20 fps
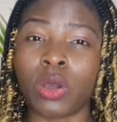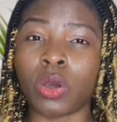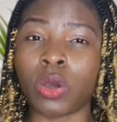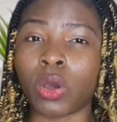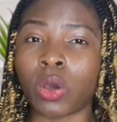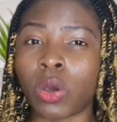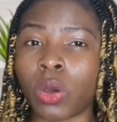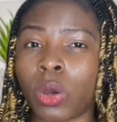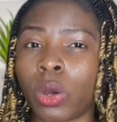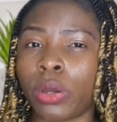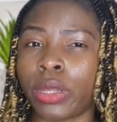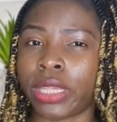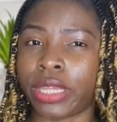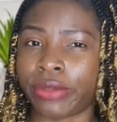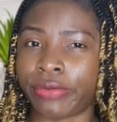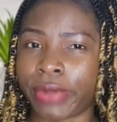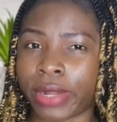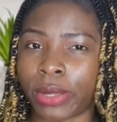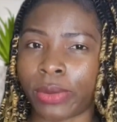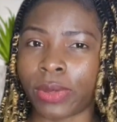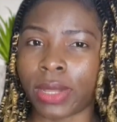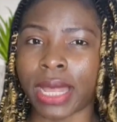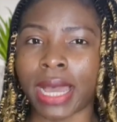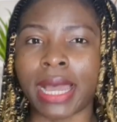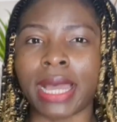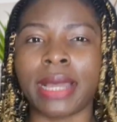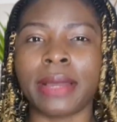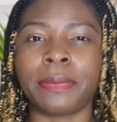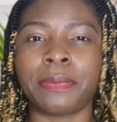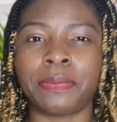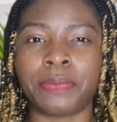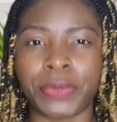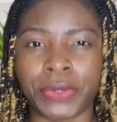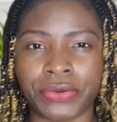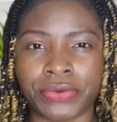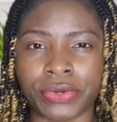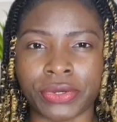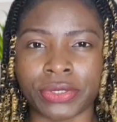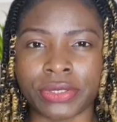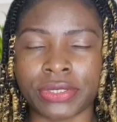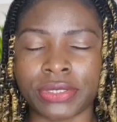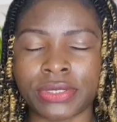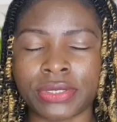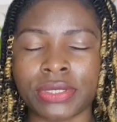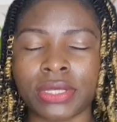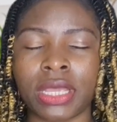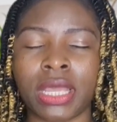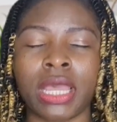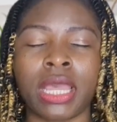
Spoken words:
or irregular periods.